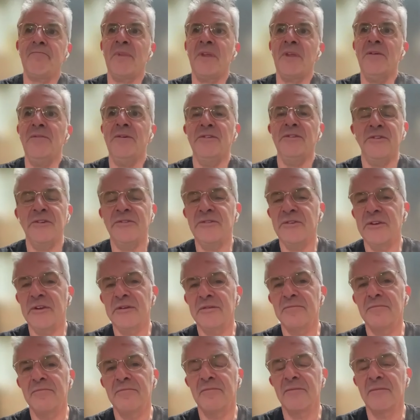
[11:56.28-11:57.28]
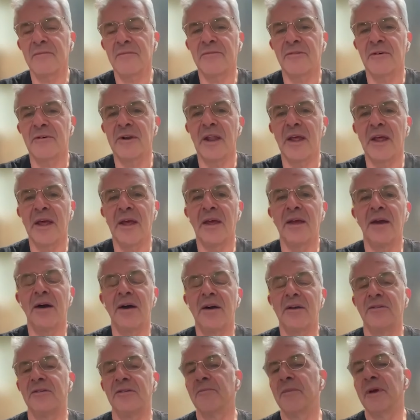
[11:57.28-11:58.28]
if it's easy for an
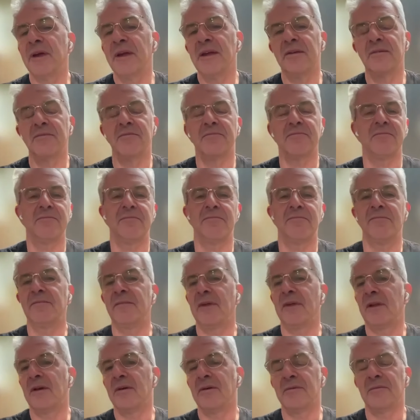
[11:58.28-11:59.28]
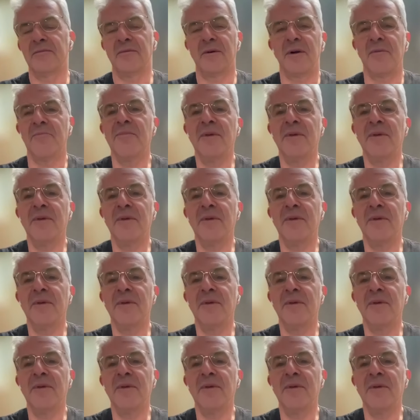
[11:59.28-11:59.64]
AI to make, 1